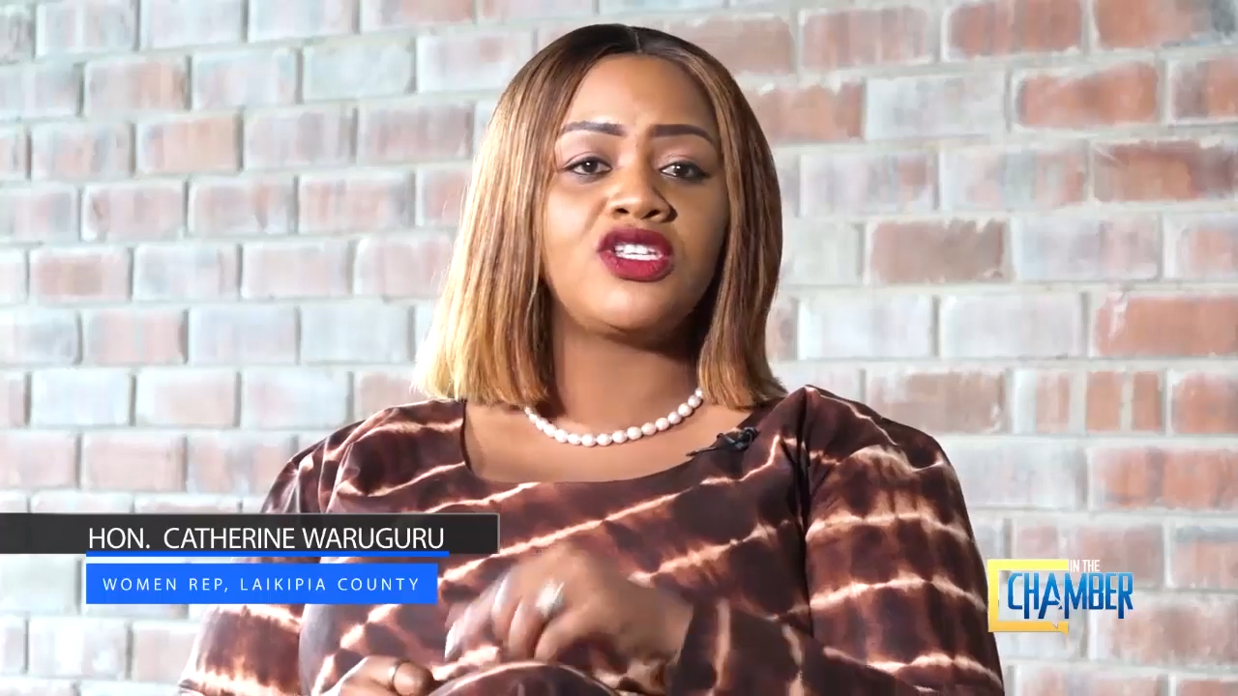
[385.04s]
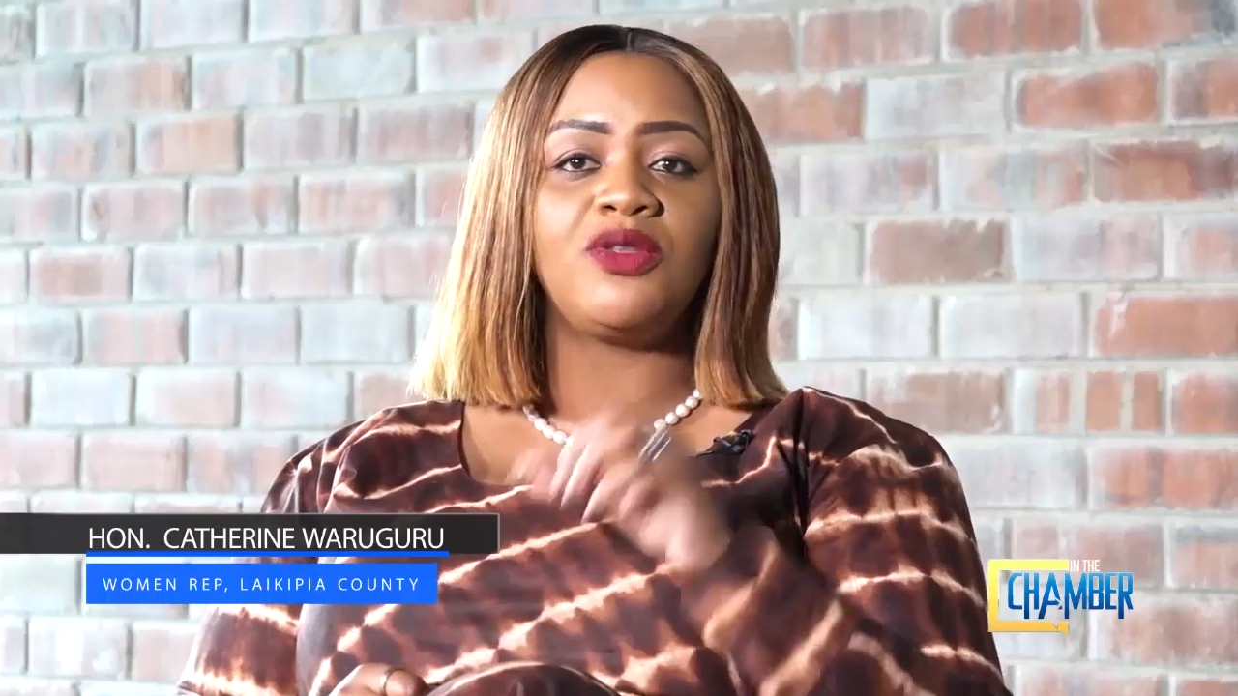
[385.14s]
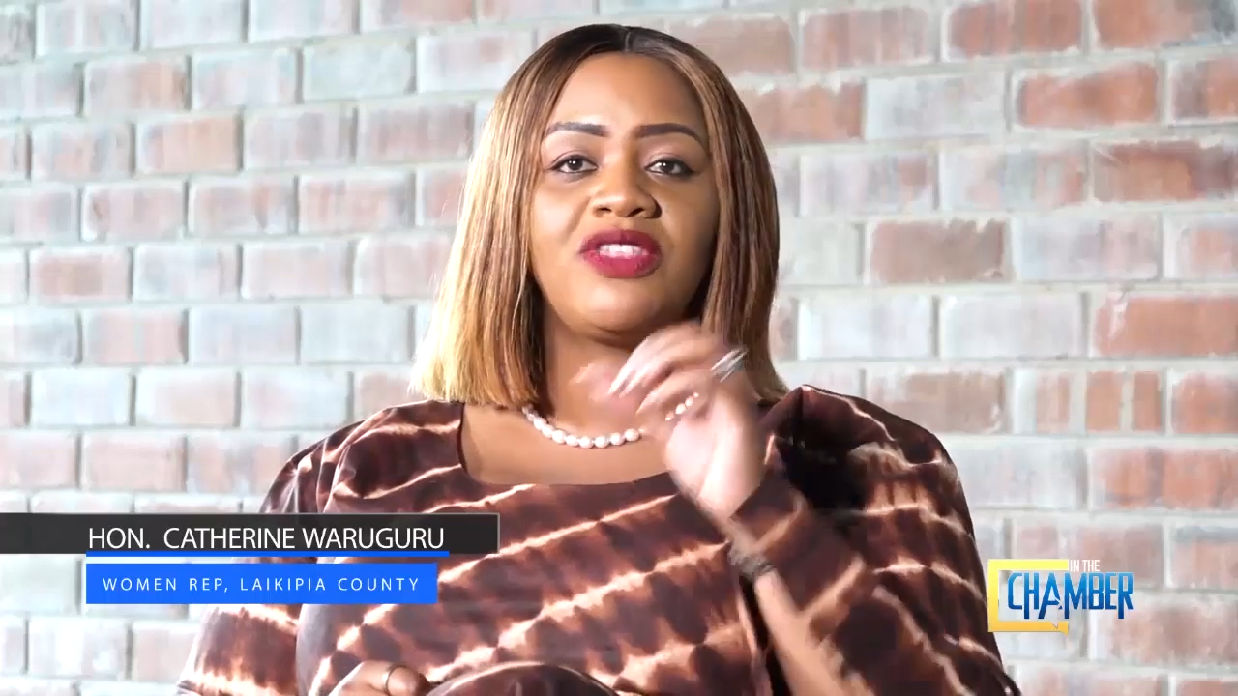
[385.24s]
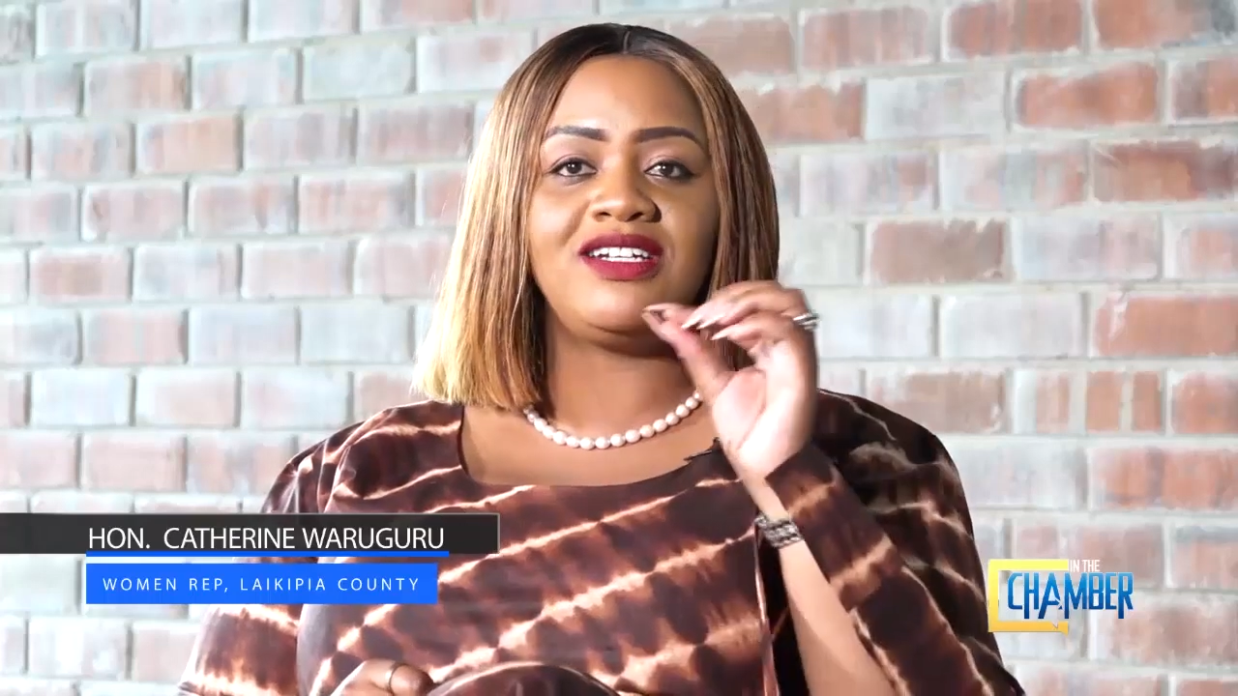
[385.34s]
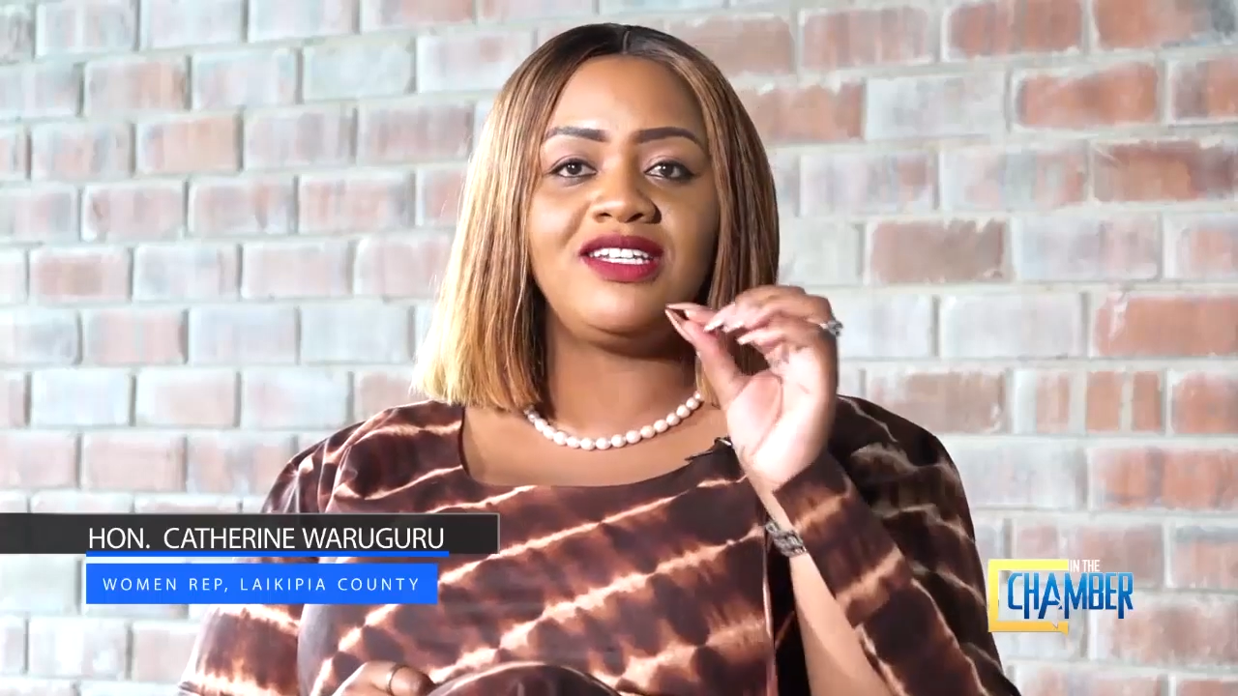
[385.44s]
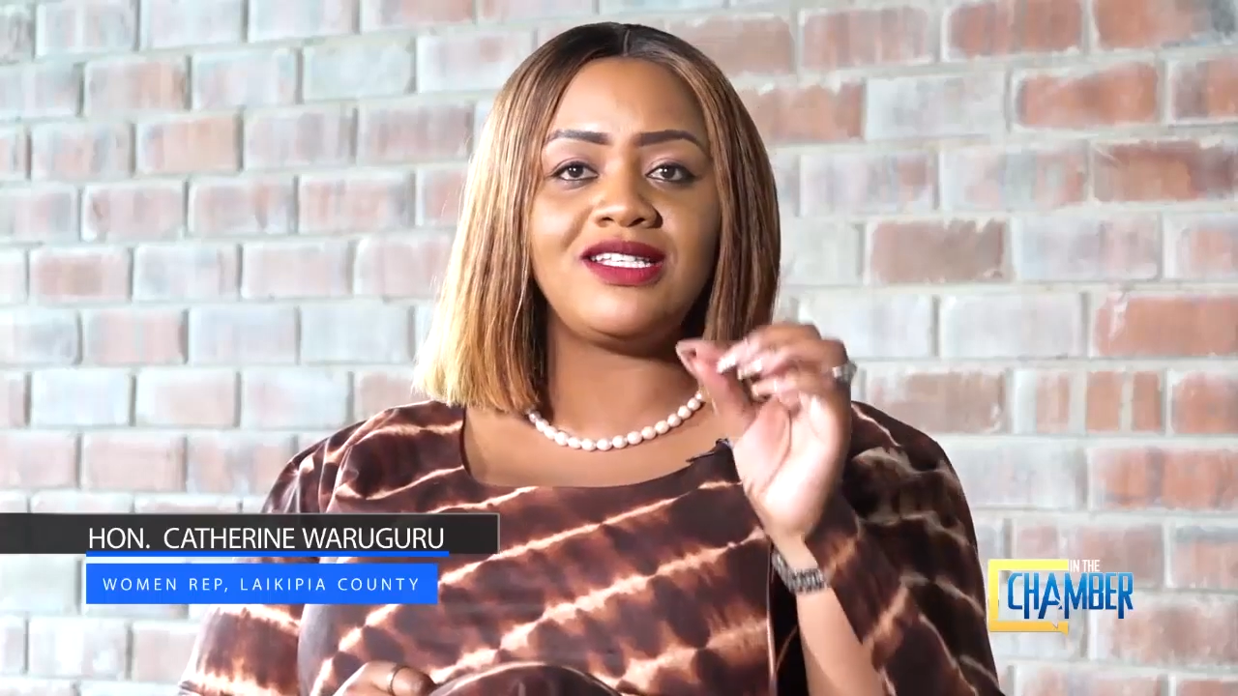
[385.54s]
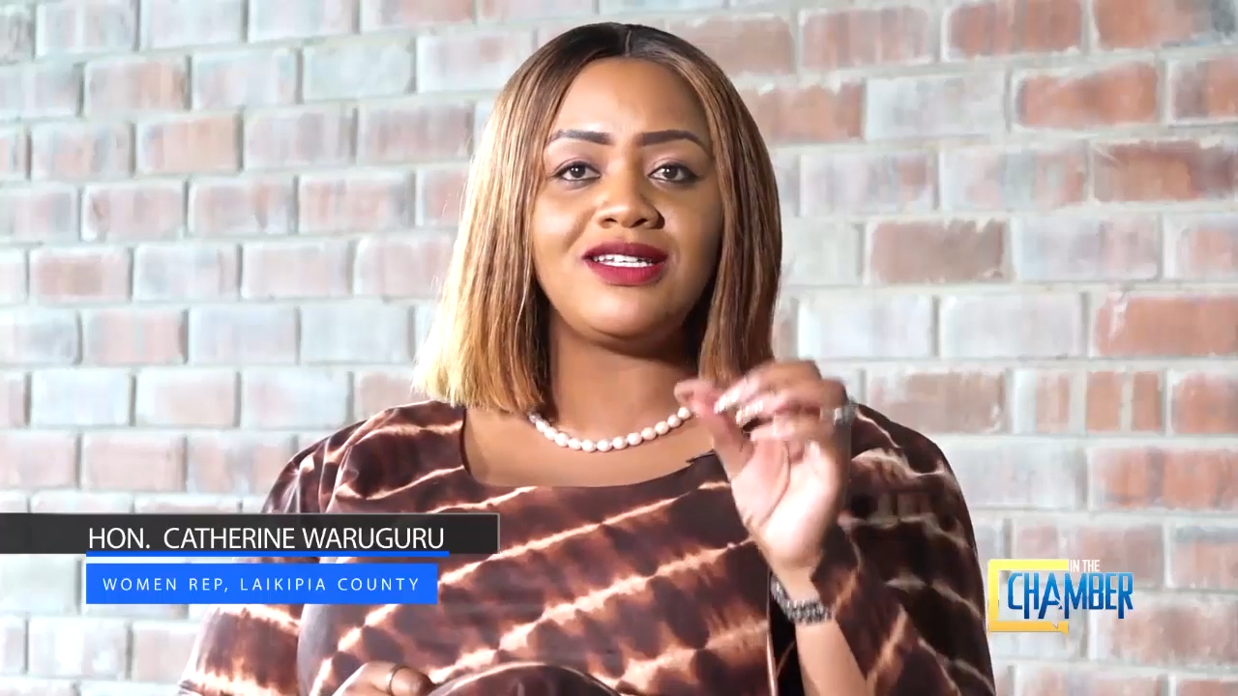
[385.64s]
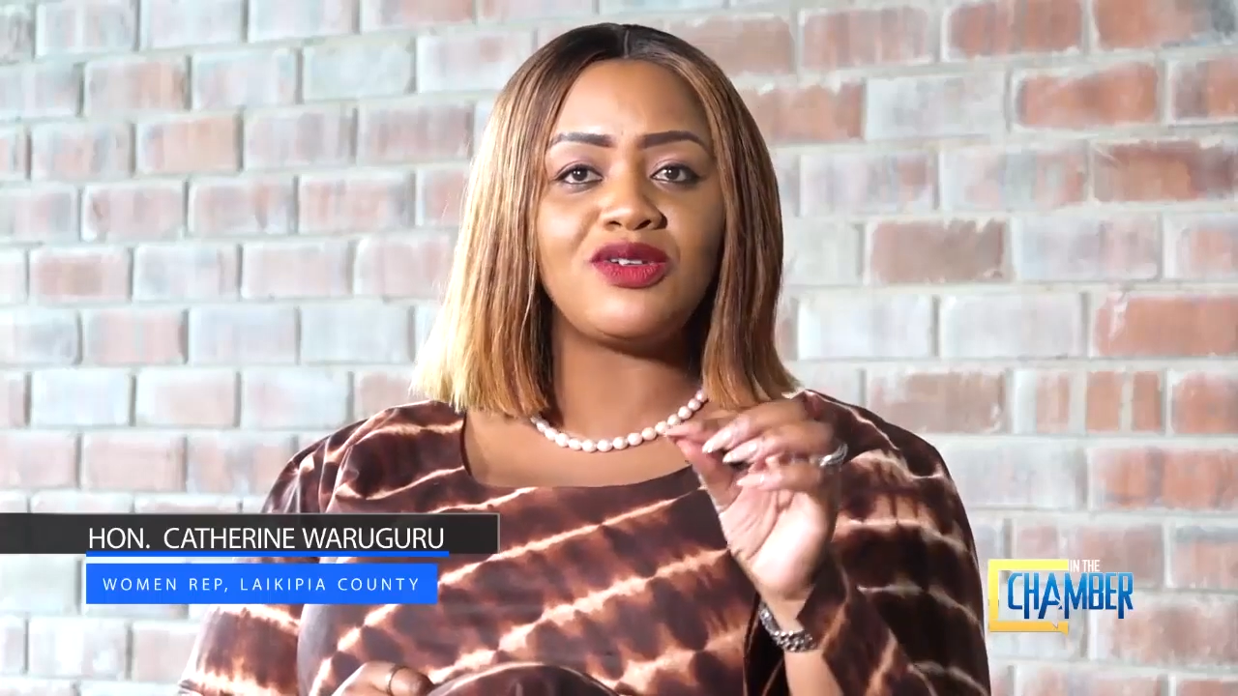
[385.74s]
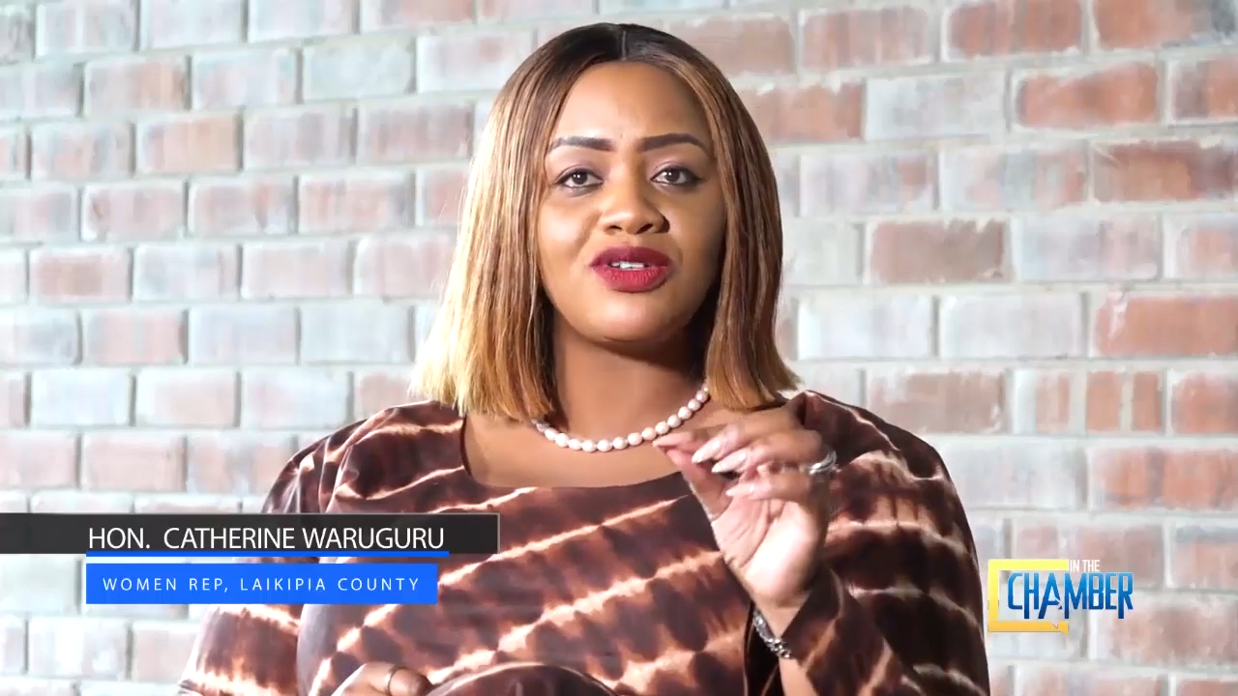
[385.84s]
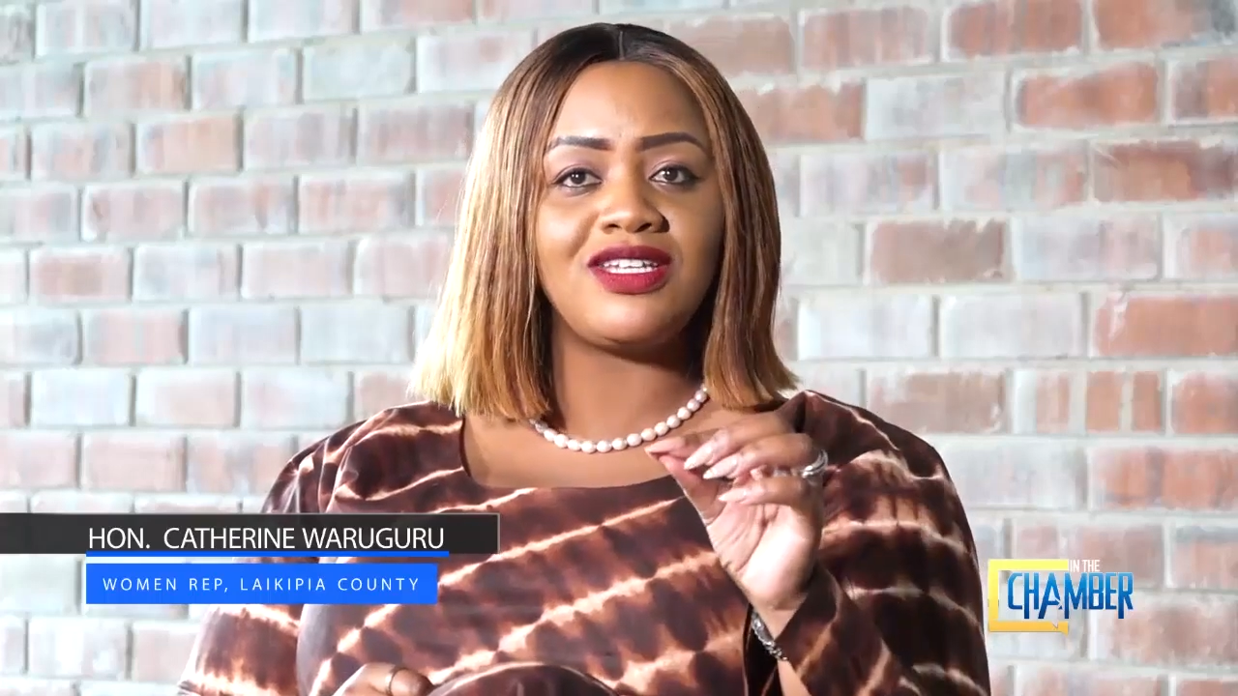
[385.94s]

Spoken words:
So the digital